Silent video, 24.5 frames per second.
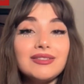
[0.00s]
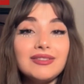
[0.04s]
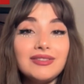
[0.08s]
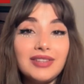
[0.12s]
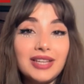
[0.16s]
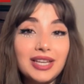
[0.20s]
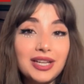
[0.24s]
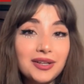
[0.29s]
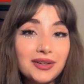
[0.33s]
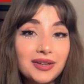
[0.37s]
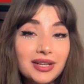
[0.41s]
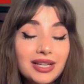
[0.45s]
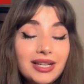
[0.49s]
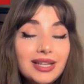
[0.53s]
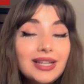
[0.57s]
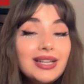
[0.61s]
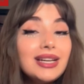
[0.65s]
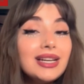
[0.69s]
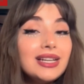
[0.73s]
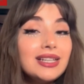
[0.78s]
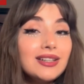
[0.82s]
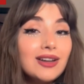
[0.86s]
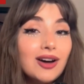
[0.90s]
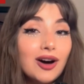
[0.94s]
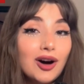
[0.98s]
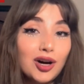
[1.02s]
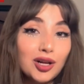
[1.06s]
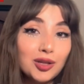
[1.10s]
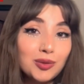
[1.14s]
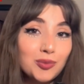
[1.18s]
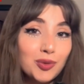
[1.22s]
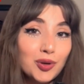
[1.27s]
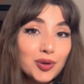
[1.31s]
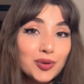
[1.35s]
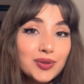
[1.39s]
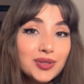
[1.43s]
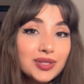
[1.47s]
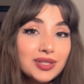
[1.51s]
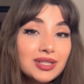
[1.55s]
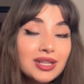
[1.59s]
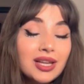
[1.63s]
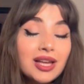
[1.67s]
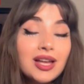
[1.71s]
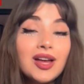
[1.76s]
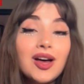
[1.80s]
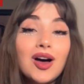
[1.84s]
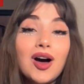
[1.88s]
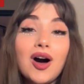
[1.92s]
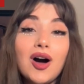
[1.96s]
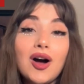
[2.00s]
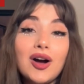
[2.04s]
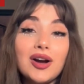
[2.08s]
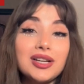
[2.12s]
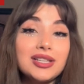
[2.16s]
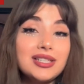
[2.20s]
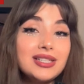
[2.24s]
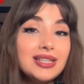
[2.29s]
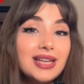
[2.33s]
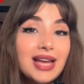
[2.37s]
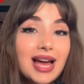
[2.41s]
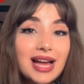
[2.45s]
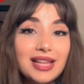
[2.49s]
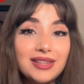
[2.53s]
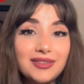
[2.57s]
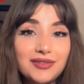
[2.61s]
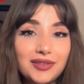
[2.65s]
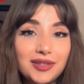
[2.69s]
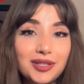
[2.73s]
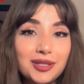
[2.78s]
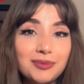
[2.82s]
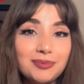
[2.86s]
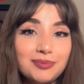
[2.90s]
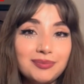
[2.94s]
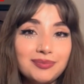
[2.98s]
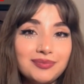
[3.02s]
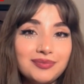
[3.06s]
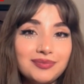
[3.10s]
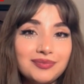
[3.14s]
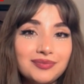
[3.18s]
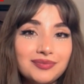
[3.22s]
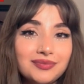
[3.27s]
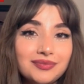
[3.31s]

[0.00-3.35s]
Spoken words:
Very and almost are the adverb.